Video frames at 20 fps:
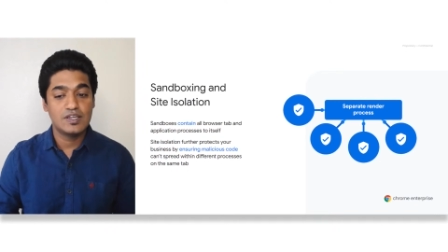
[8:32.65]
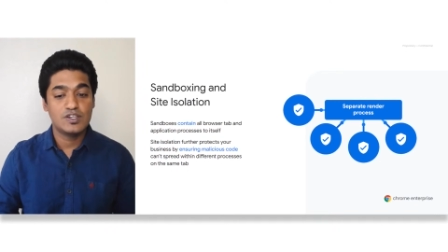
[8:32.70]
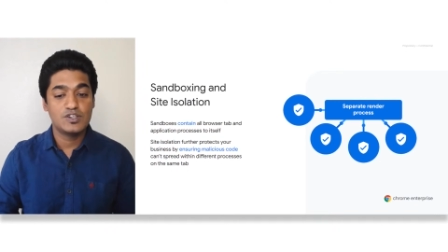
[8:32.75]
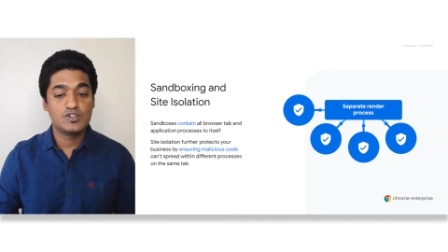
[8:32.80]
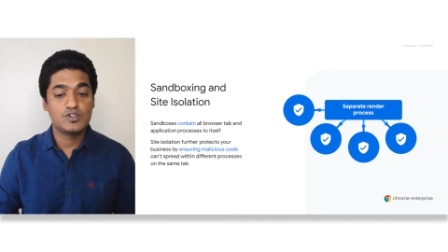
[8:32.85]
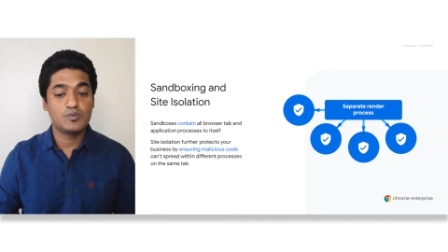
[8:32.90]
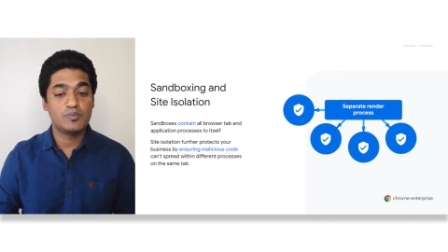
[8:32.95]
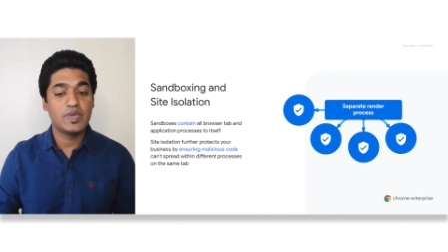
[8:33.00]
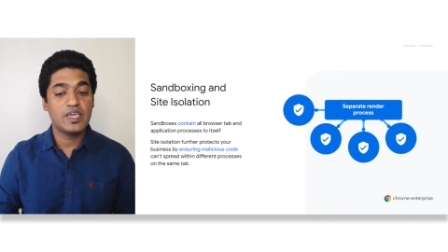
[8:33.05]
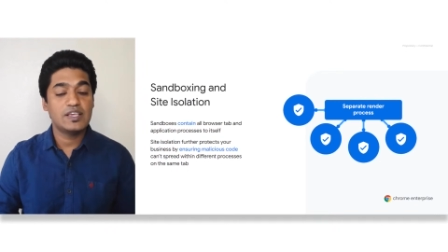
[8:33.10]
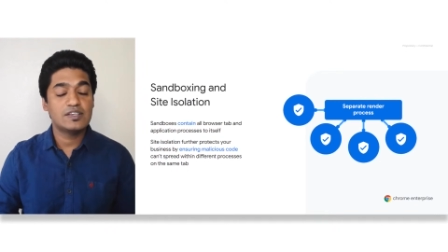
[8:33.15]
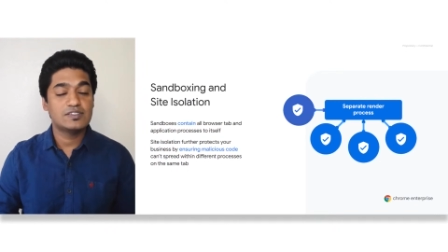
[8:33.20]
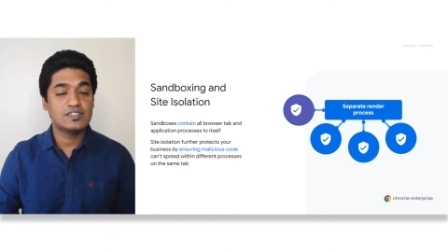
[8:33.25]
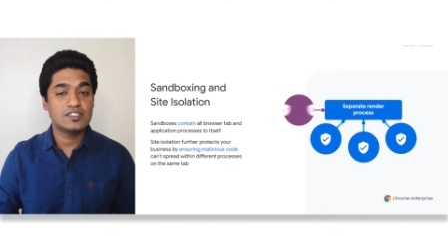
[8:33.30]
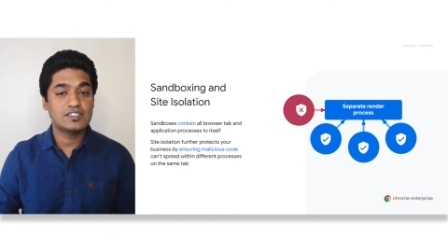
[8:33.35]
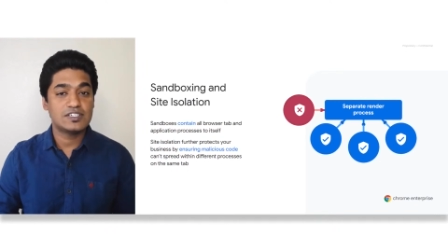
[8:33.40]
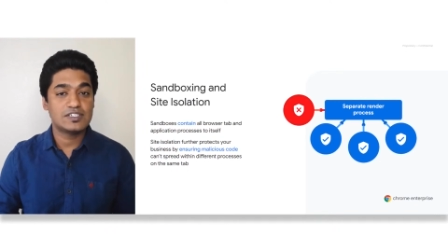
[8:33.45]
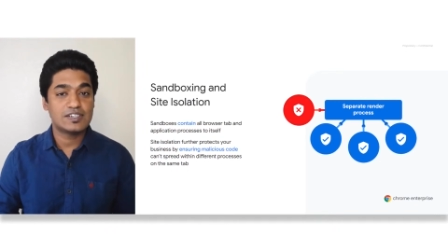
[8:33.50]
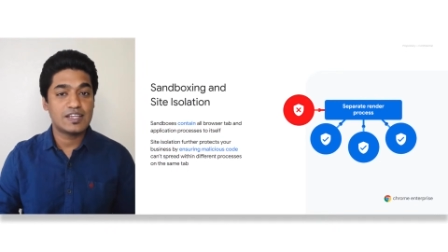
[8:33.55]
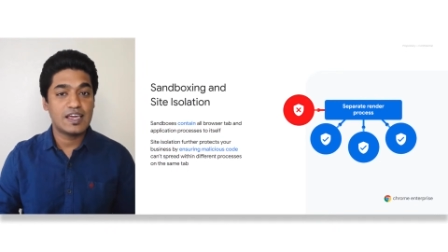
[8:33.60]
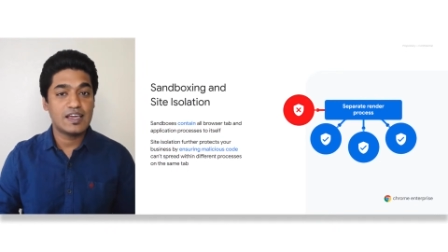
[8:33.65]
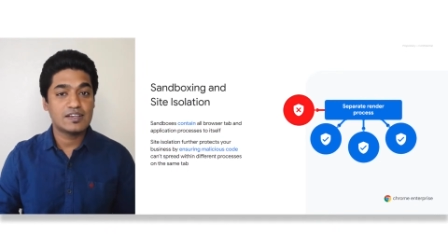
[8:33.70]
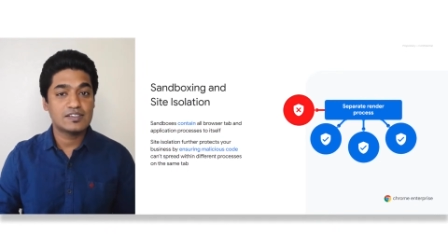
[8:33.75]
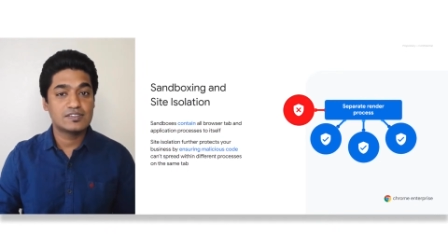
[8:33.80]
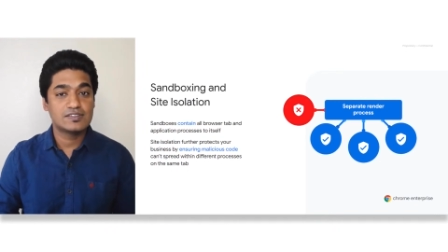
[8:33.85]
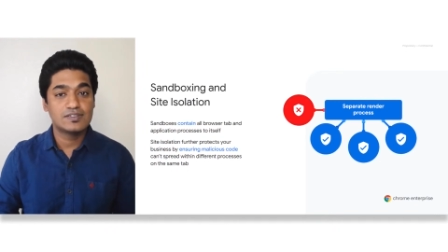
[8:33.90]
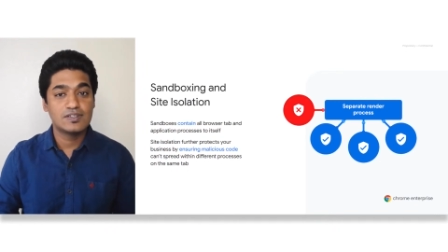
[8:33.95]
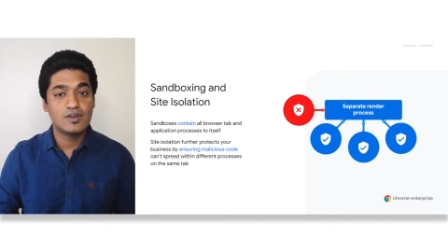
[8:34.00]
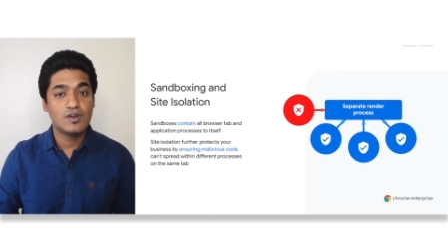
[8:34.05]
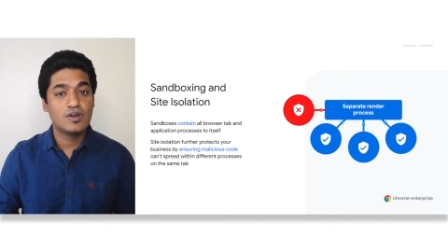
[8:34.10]
to make such
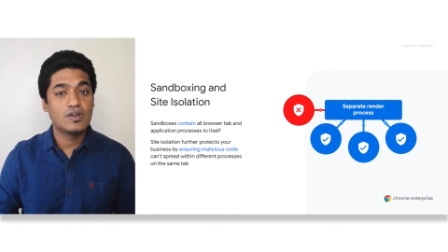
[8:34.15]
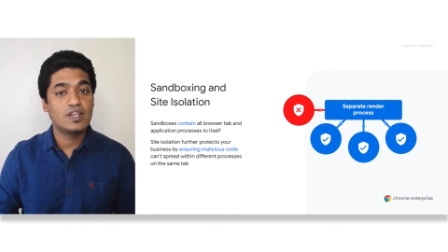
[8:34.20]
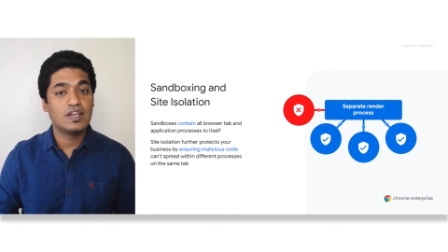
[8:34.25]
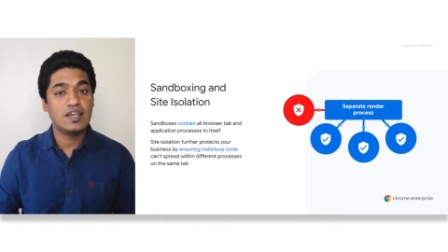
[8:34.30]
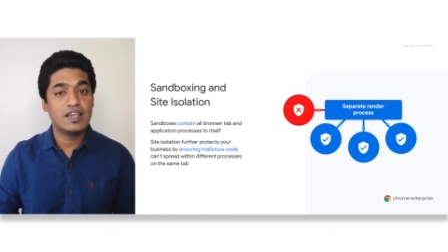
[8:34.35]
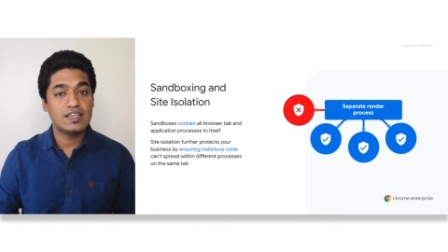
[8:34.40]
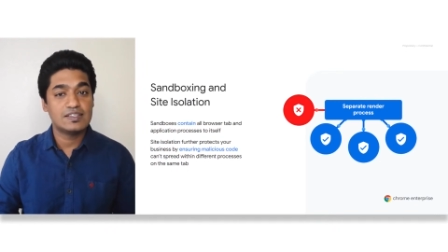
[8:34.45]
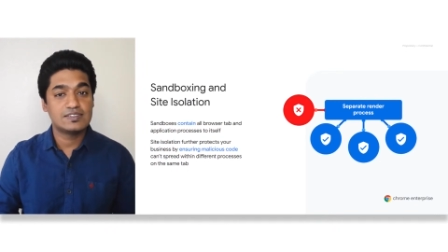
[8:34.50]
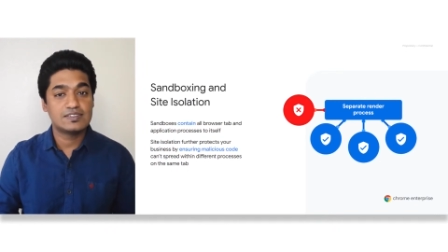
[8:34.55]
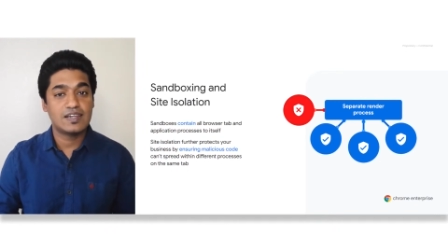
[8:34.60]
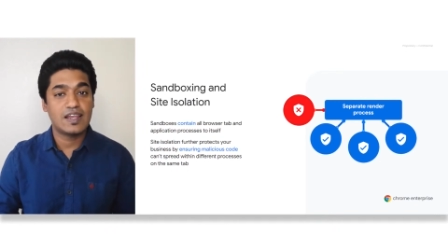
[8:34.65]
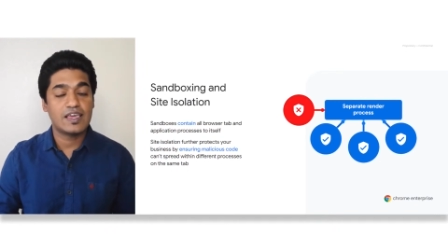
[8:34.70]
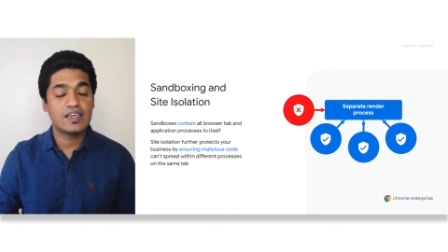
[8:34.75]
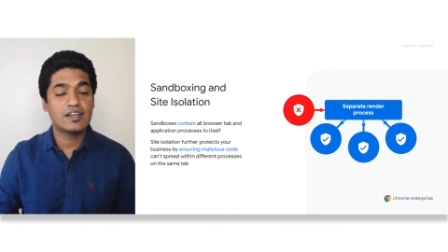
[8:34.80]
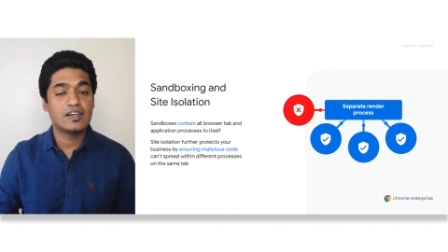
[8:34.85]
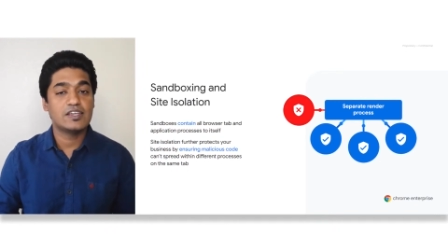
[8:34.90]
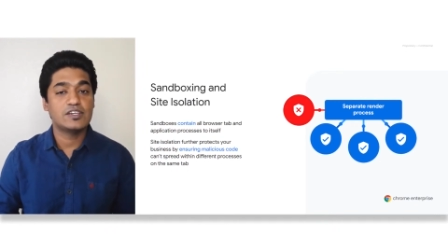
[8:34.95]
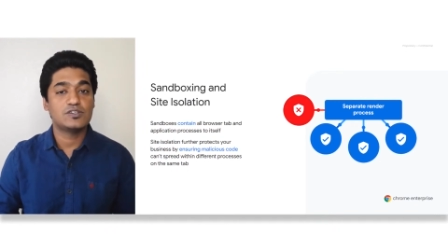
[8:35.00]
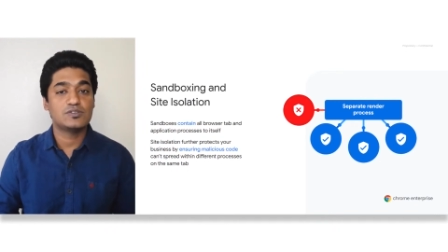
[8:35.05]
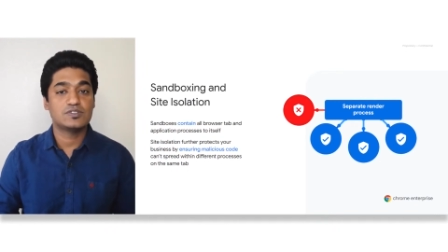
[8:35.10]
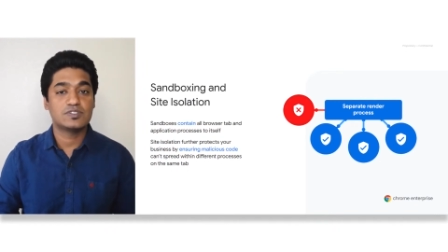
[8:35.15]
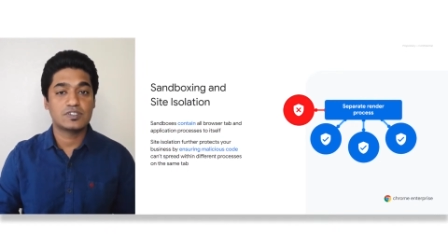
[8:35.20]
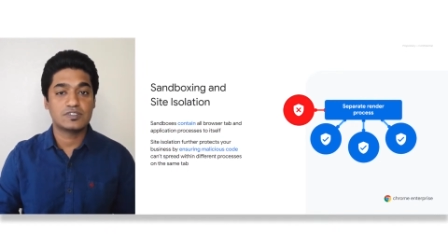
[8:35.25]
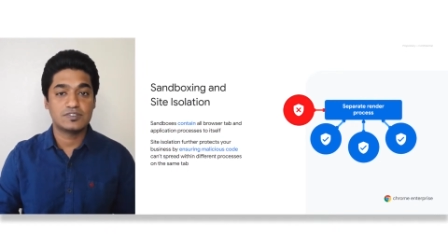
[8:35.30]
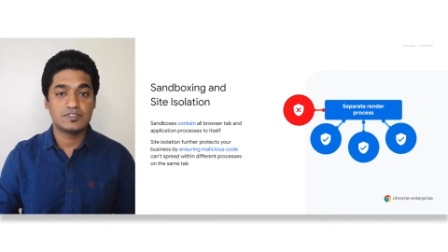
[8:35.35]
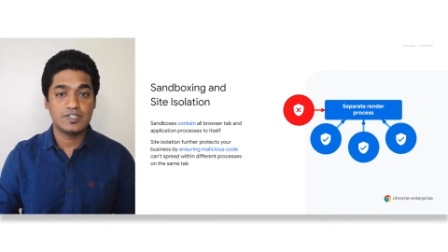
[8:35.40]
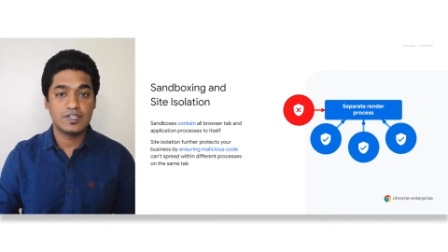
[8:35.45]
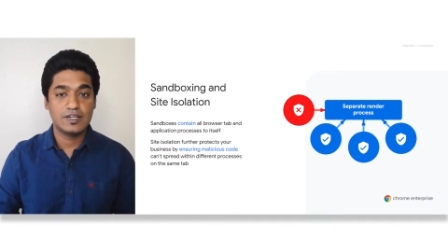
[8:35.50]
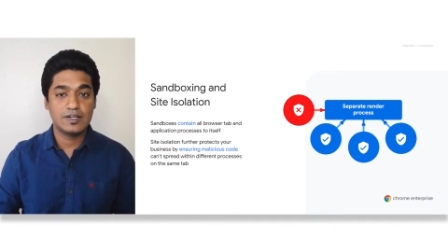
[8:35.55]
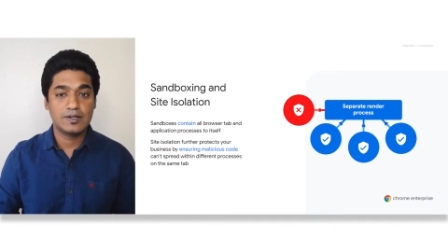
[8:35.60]
attacks less likely to
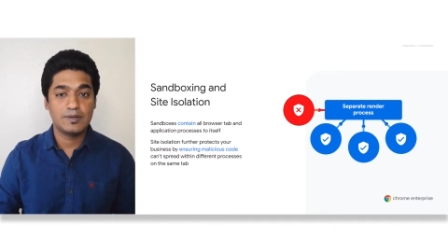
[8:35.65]
succeed.